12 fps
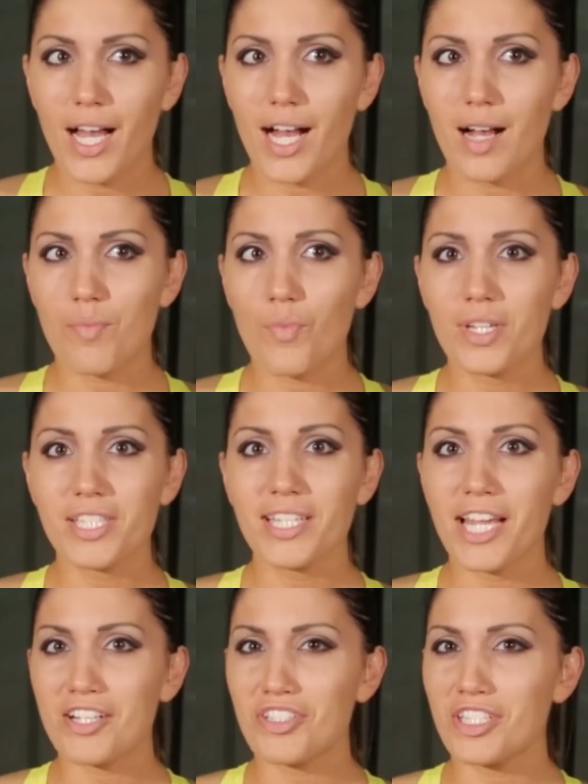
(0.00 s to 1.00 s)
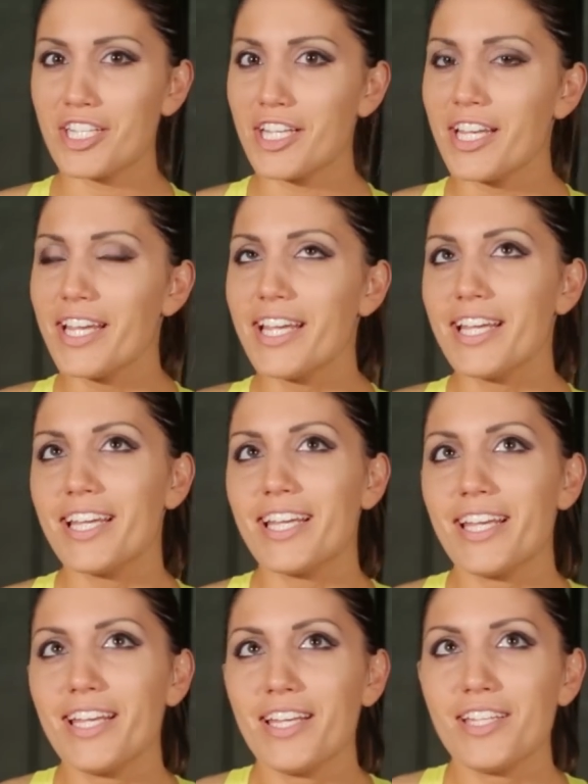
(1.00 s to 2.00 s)
Um, wasn't actually,
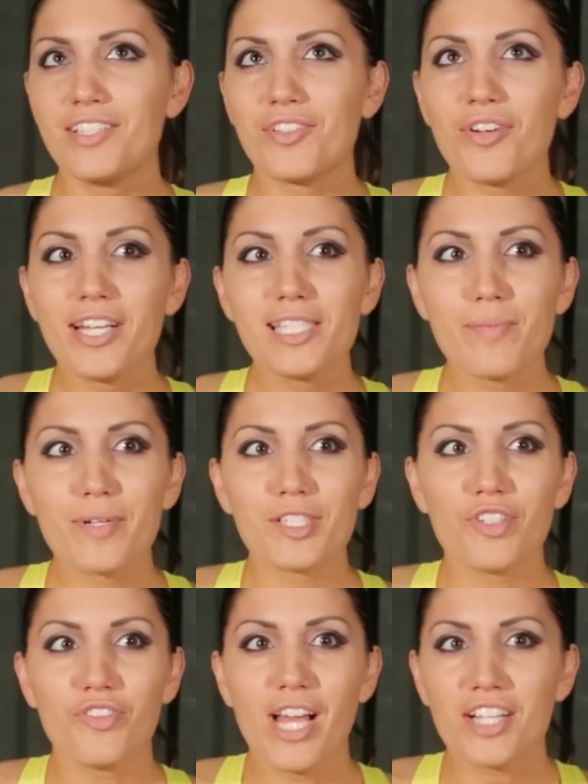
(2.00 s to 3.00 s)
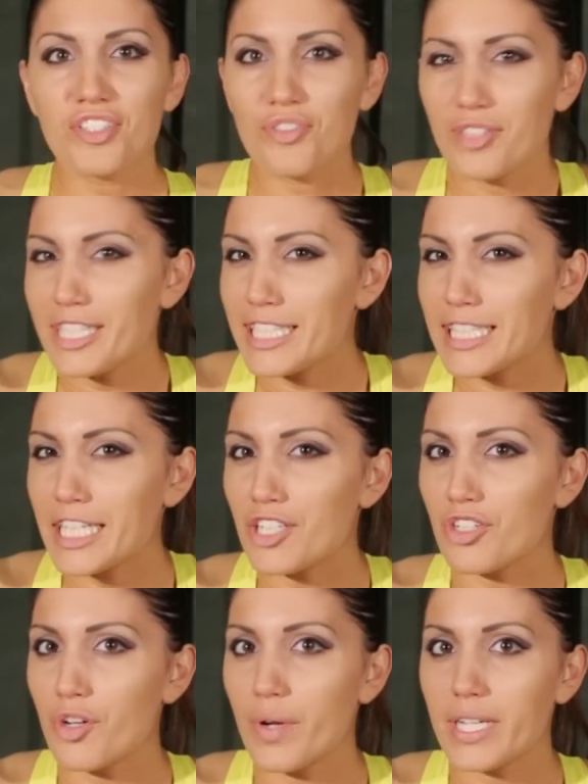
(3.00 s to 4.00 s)
it's crazy because you're not treated
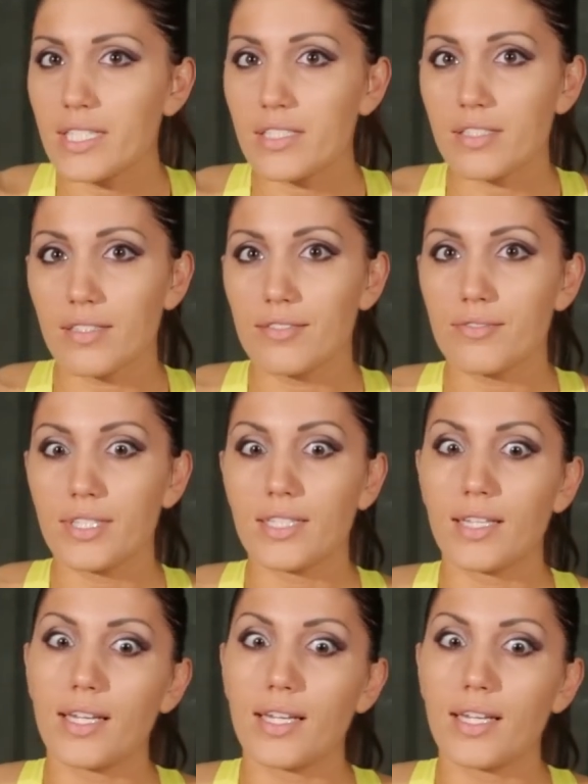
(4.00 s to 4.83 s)
like you're going into surgery,